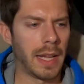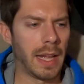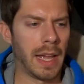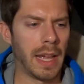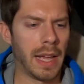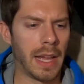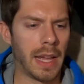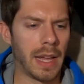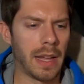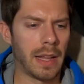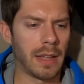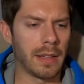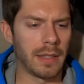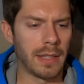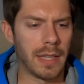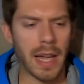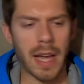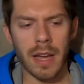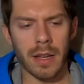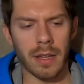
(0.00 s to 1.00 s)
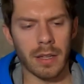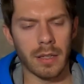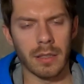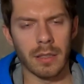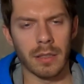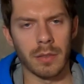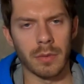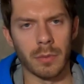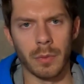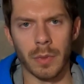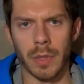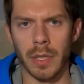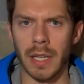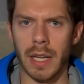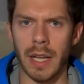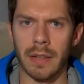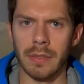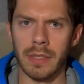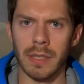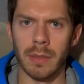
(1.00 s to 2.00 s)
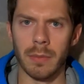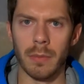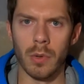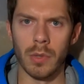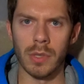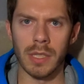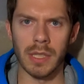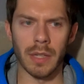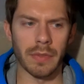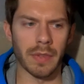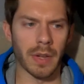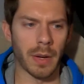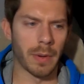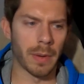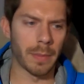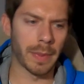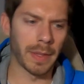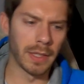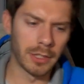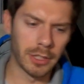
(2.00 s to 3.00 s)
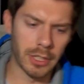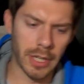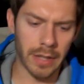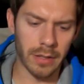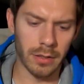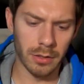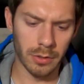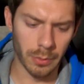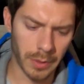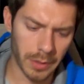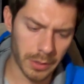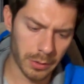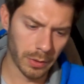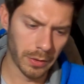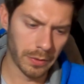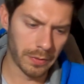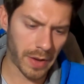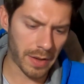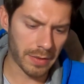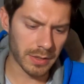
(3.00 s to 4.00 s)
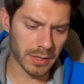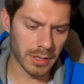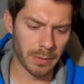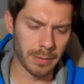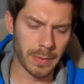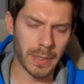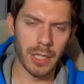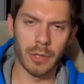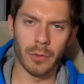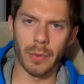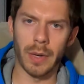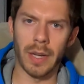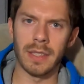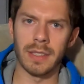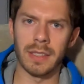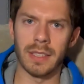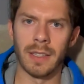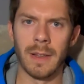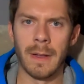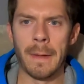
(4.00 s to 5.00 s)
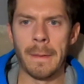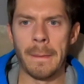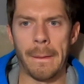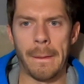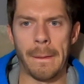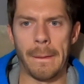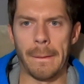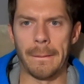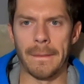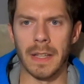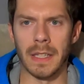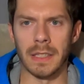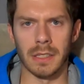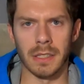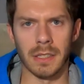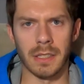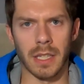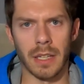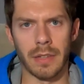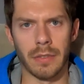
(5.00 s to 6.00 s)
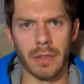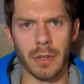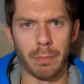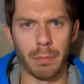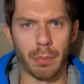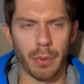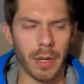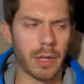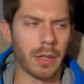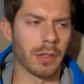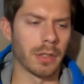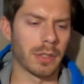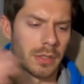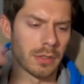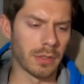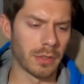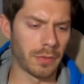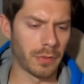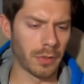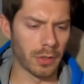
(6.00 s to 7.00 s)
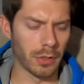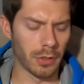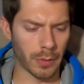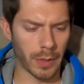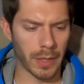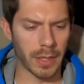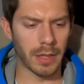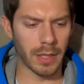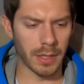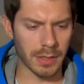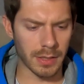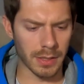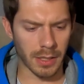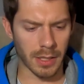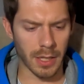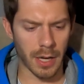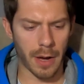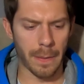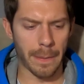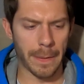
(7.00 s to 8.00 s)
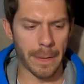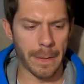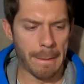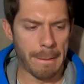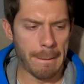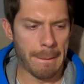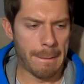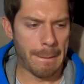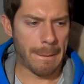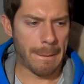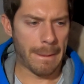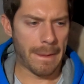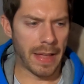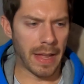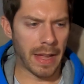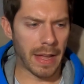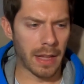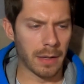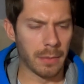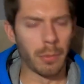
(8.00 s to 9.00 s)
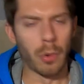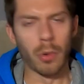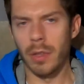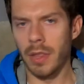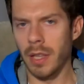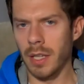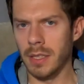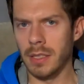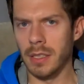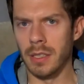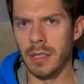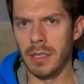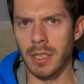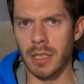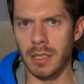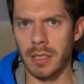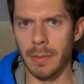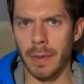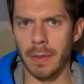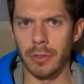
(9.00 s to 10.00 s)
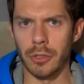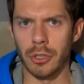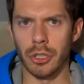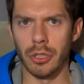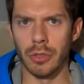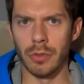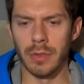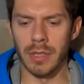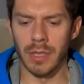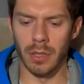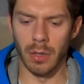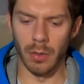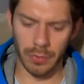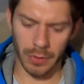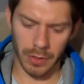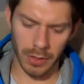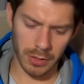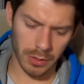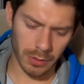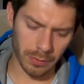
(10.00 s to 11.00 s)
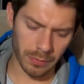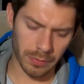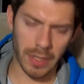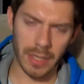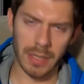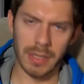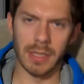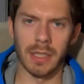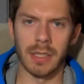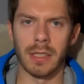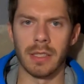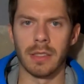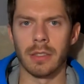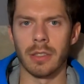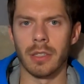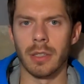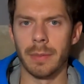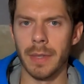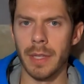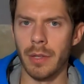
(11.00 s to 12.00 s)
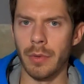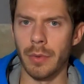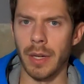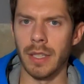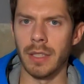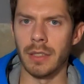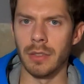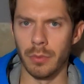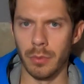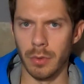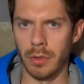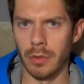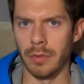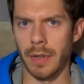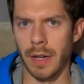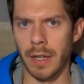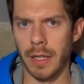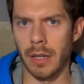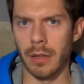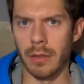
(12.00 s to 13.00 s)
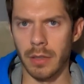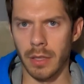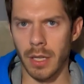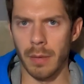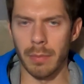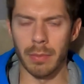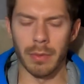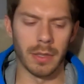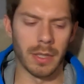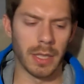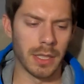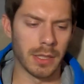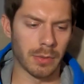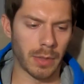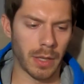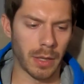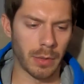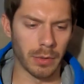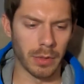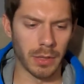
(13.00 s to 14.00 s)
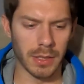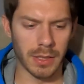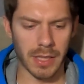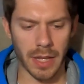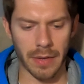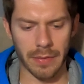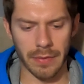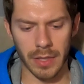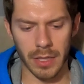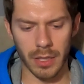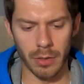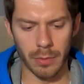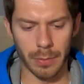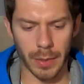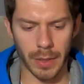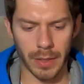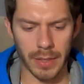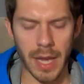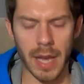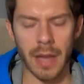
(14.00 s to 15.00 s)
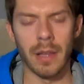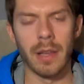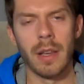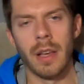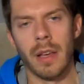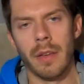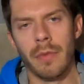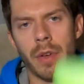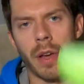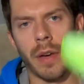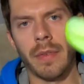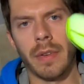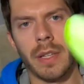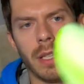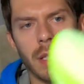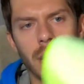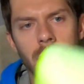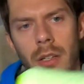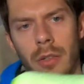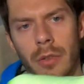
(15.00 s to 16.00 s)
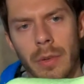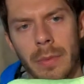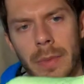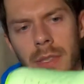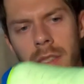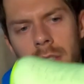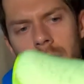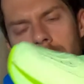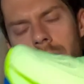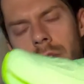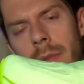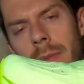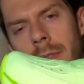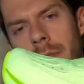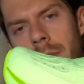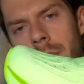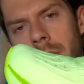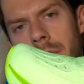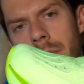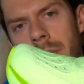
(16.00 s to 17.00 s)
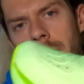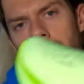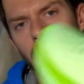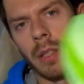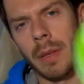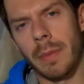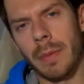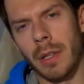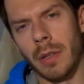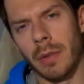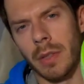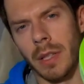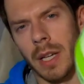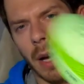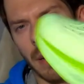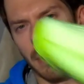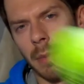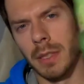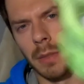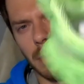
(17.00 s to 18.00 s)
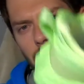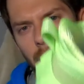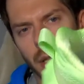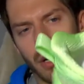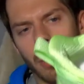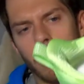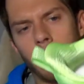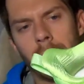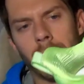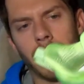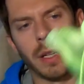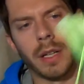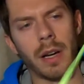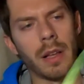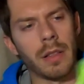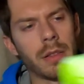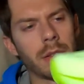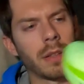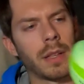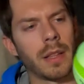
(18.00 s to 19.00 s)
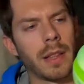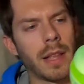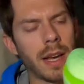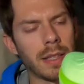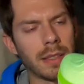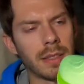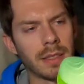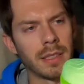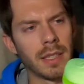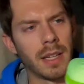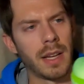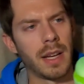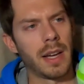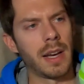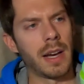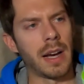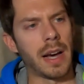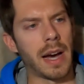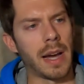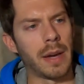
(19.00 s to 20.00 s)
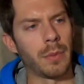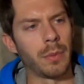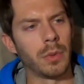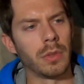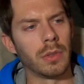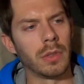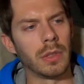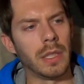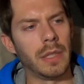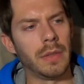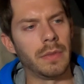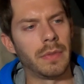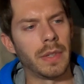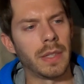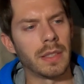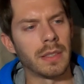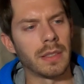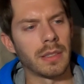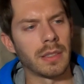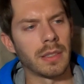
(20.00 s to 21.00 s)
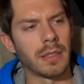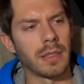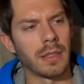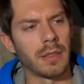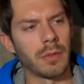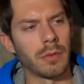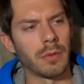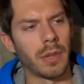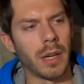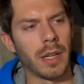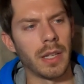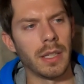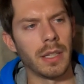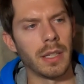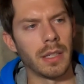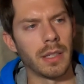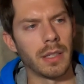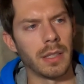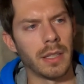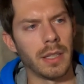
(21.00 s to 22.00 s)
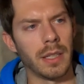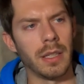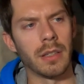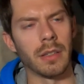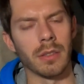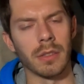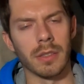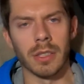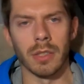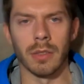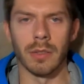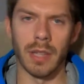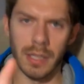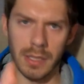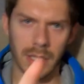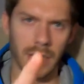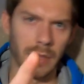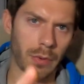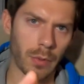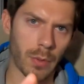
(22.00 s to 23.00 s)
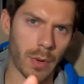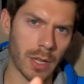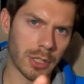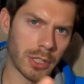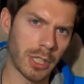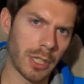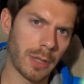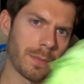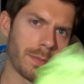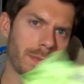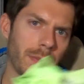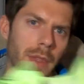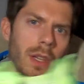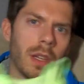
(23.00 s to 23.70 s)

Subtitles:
And yeah, we're going to have some more stuff coming up on the channel. 2025 is going to be great. That's just kind of a precursor for great things to come. And more things to discuss about shoes, and hopefully the Zoomfly 6s are going to be great. We'll find out in a couple of days when I release that video. But yeah, if you have any agreements, disagreements with this video, let me know in the comments below. But other than that, I will leave it right here. So thanks again for watching.